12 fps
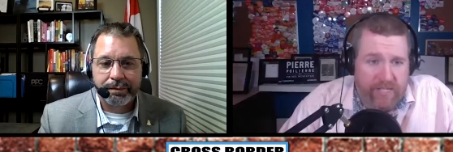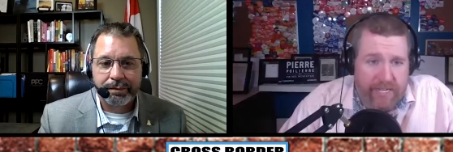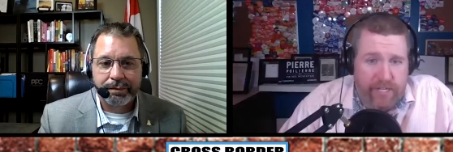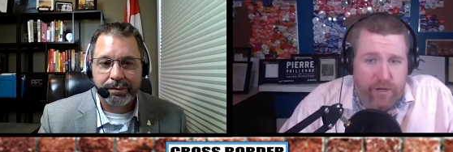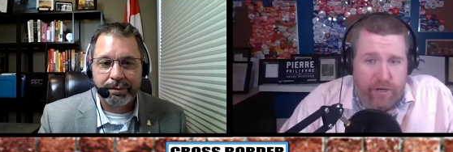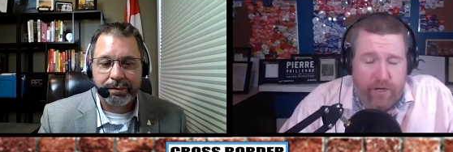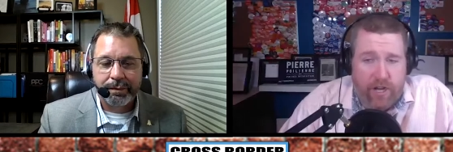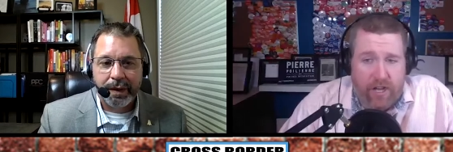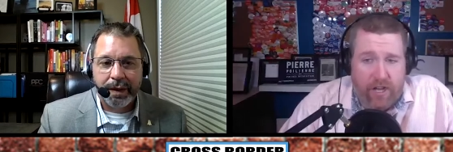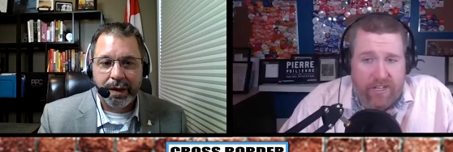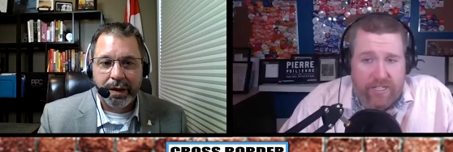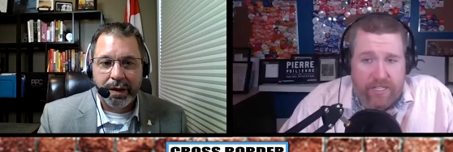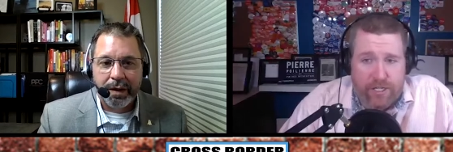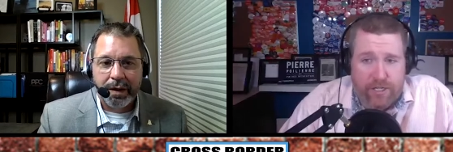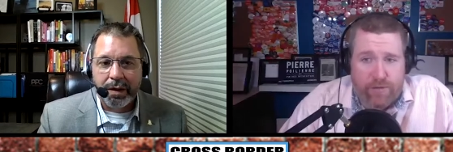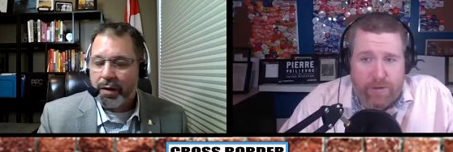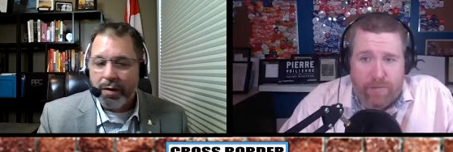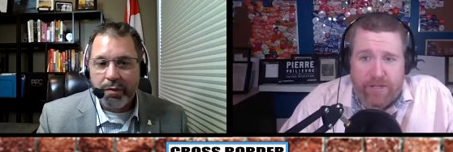Speaker 1: in your caucus. I
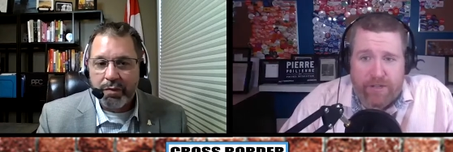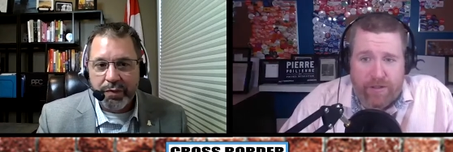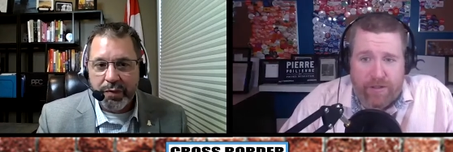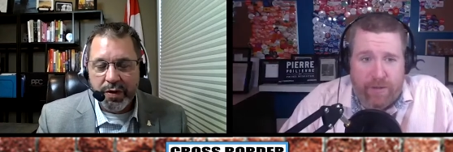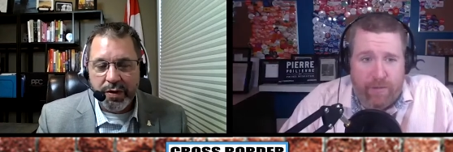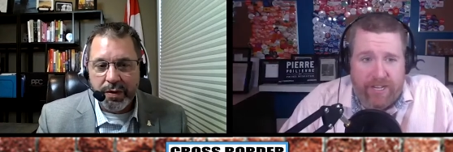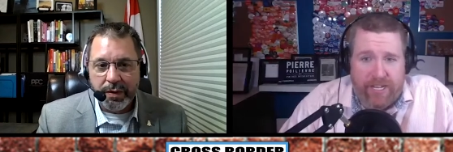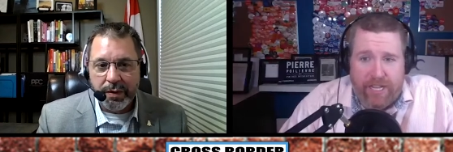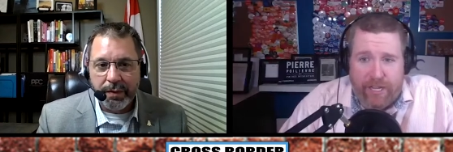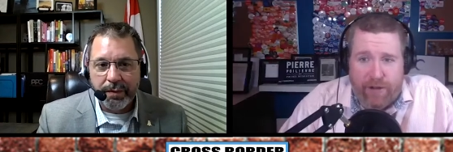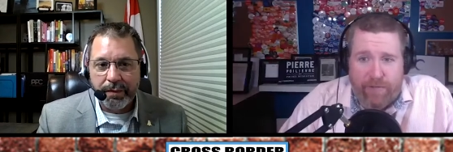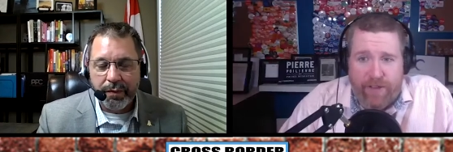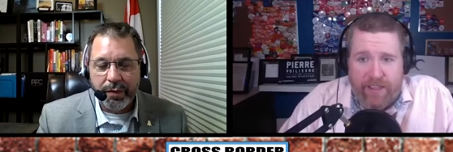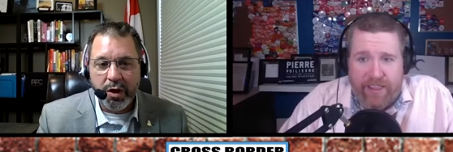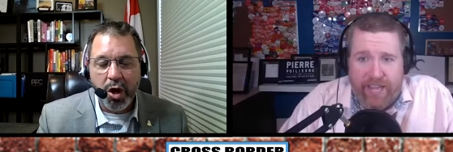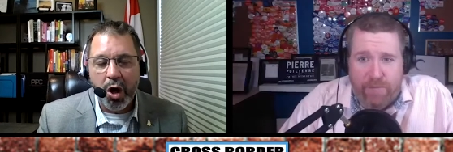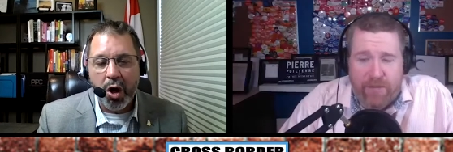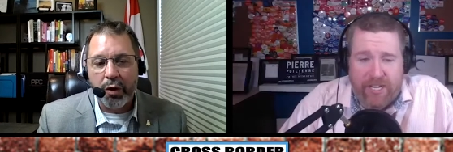just want to make sure that we
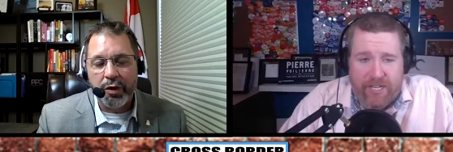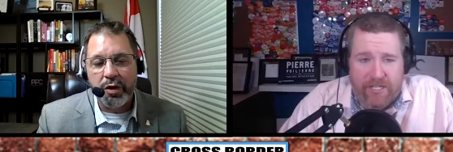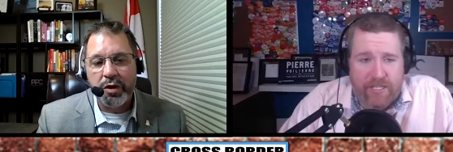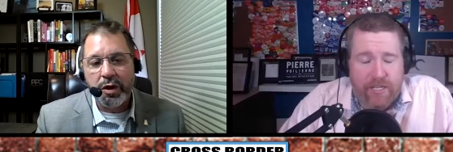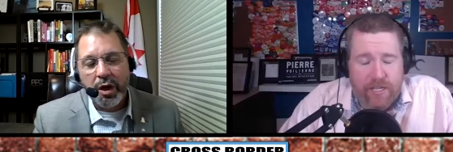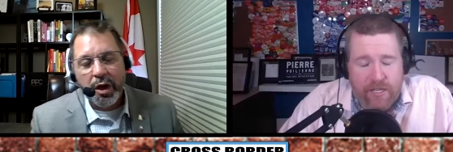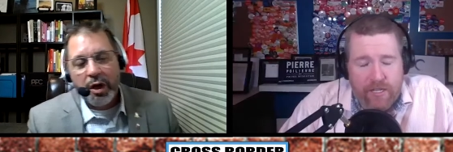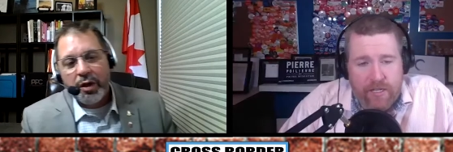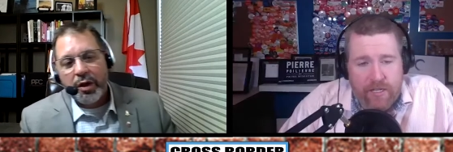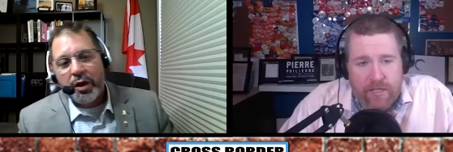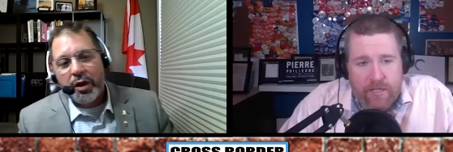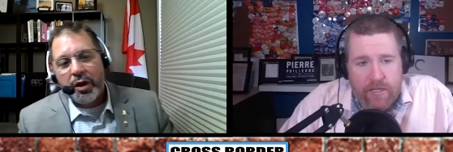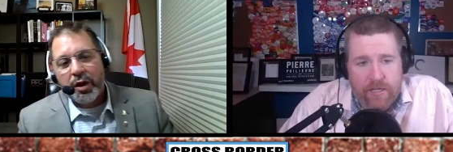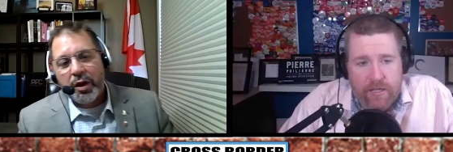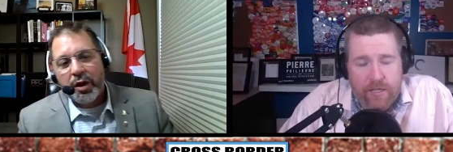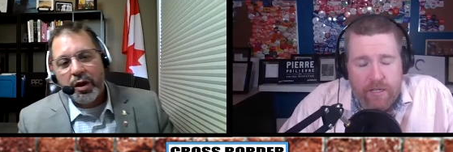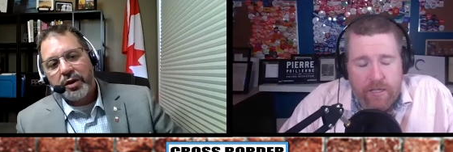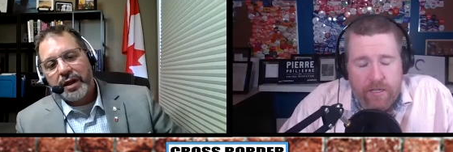clarify
Speaker 2: that. Because
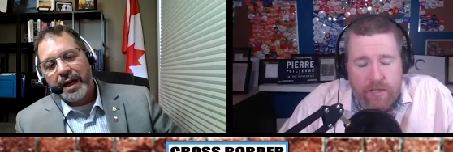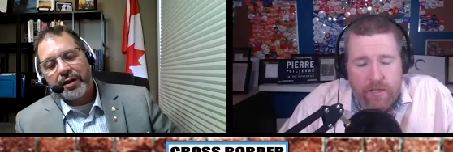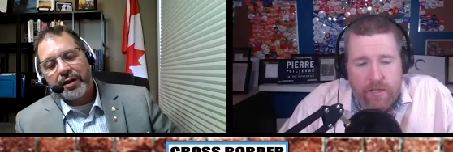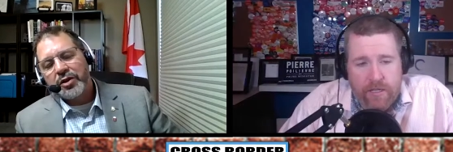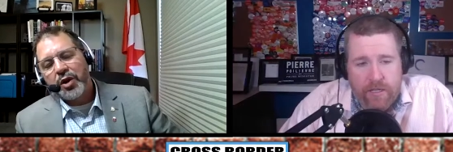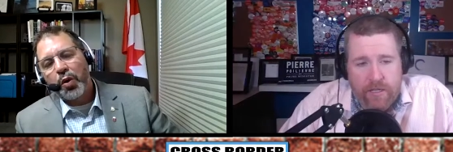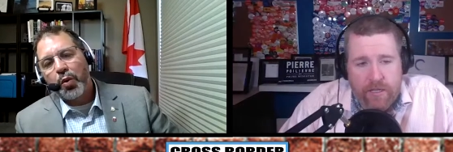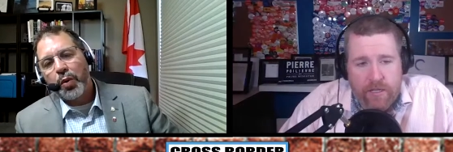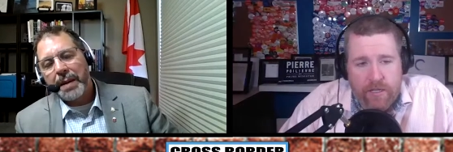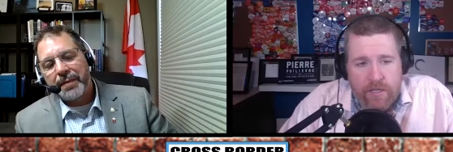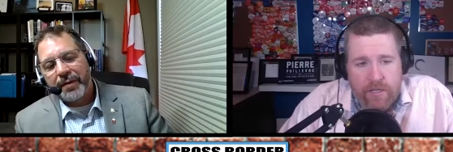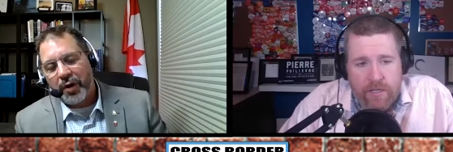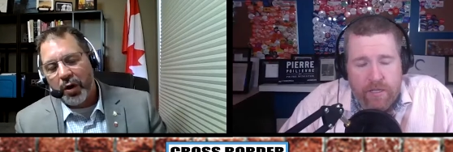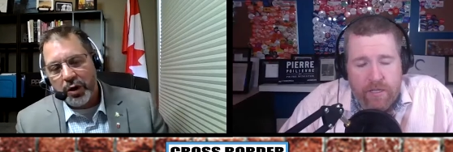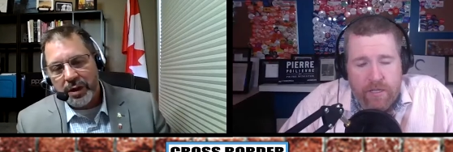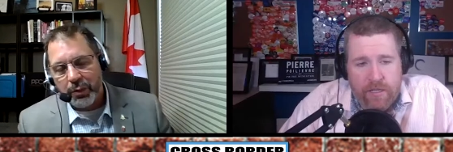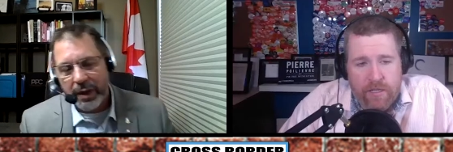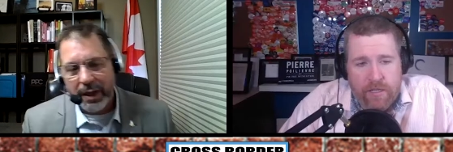there's no whipped
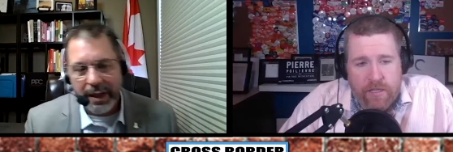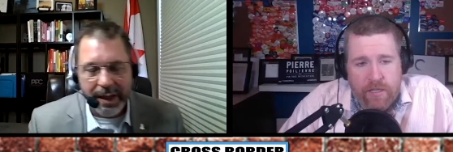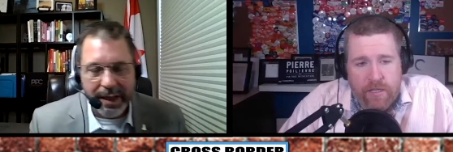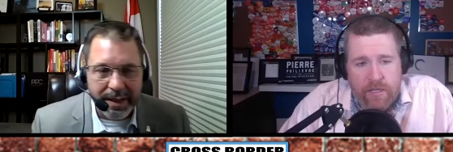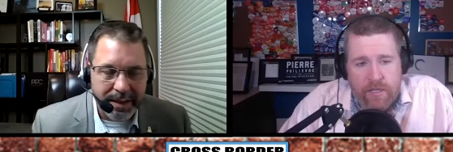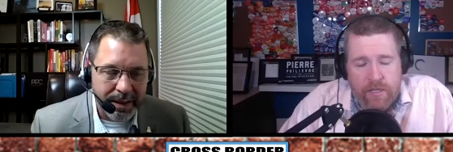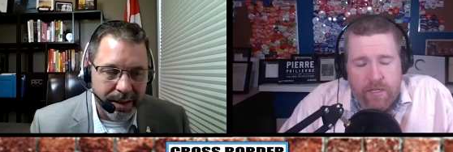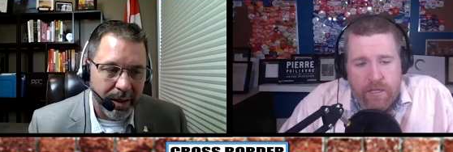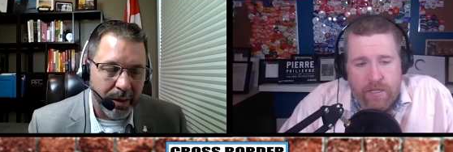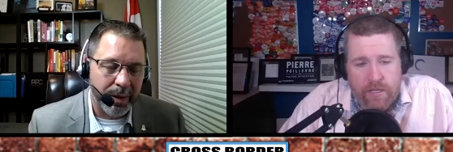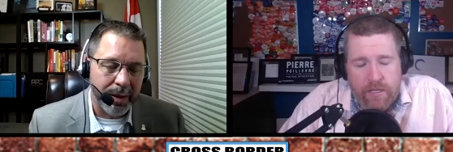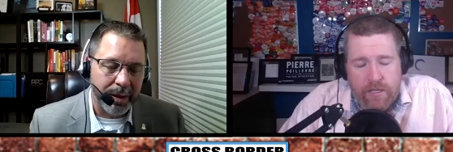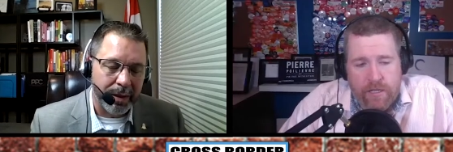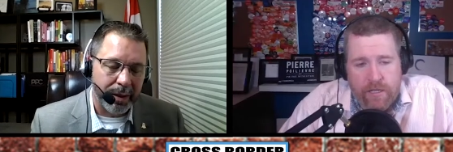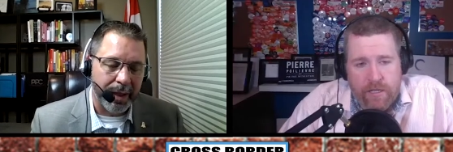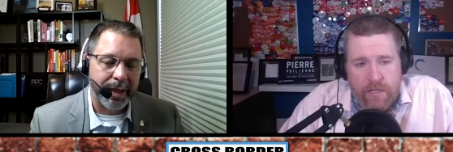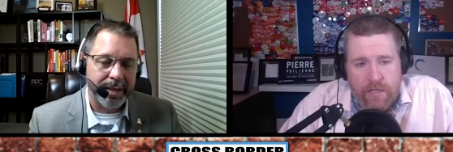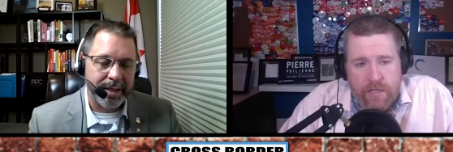votes. What it is,
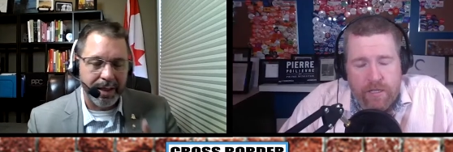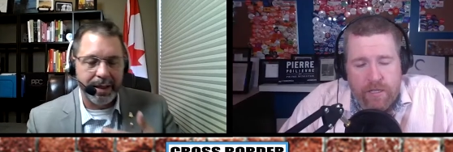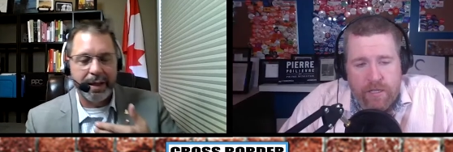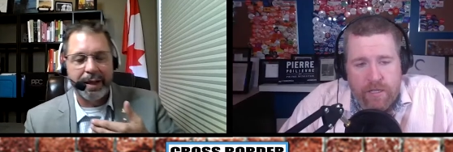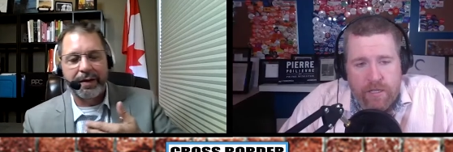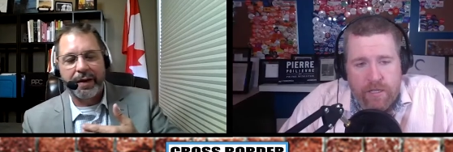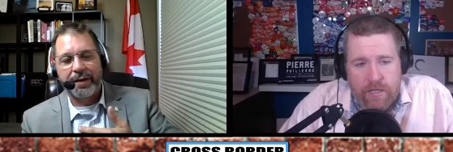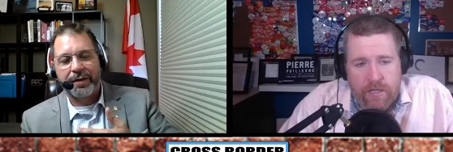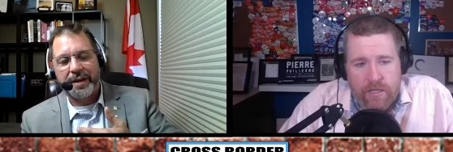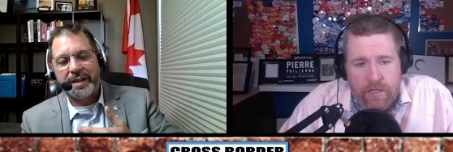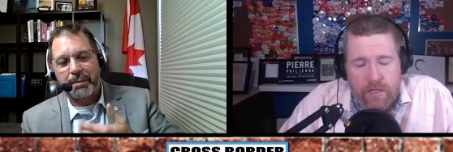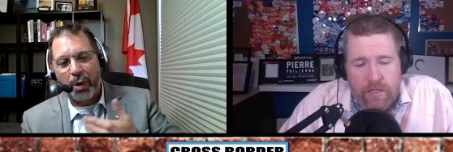like I said, if it's a